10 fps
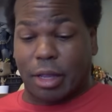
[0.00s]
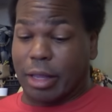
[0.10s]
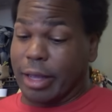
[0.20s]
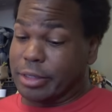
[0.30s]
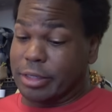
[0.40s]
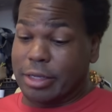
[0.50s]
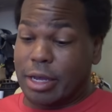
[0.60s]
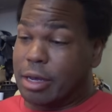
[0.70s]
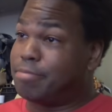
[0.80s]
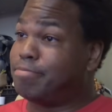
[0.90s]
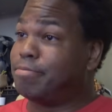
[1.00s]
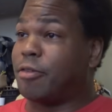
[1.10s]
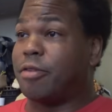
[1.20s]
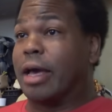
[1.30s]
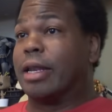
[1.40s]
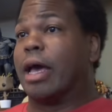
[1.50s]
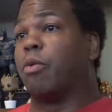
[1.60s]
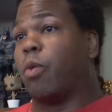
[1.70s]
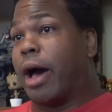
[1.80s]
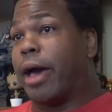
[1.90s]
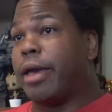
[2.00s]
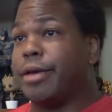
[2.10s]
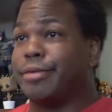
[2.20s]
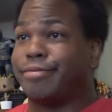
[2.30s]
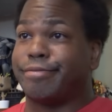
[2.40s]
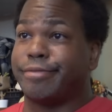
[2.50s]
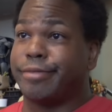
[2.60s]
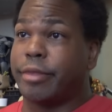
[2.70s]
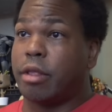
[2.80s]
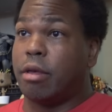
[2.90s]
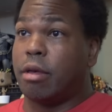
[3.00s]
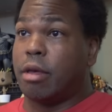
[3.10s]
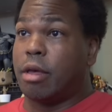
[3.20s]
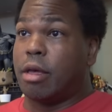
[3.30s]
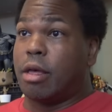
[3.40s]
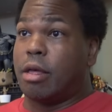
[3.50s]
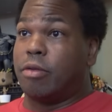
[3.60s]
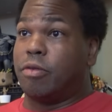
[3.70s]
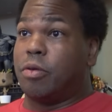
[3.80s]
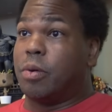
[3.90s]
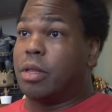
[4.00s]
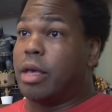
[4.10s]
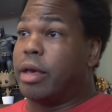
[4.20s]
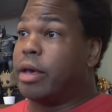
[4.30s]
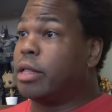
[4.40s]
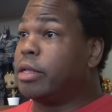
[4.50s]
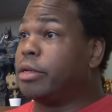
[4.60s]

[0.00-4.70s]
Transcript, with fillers: Let's find out why. See what the hell